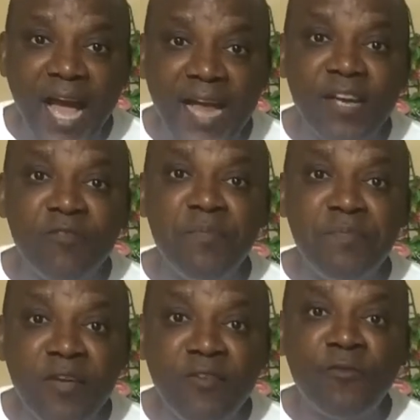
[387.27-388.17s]
and they will
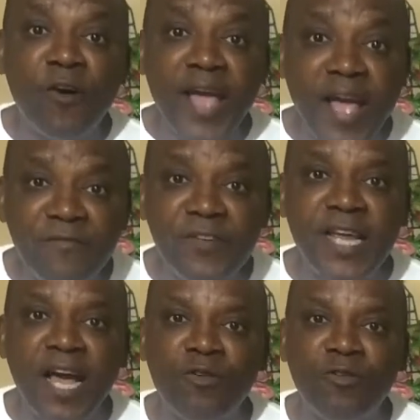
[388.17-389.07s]
pay you for every
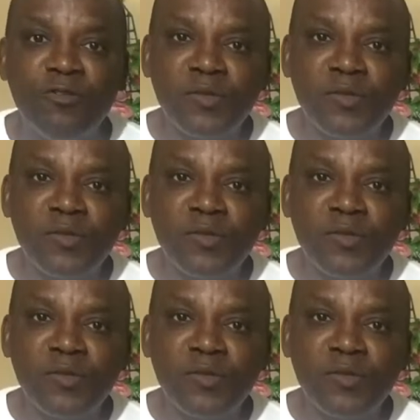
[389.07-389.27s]
download.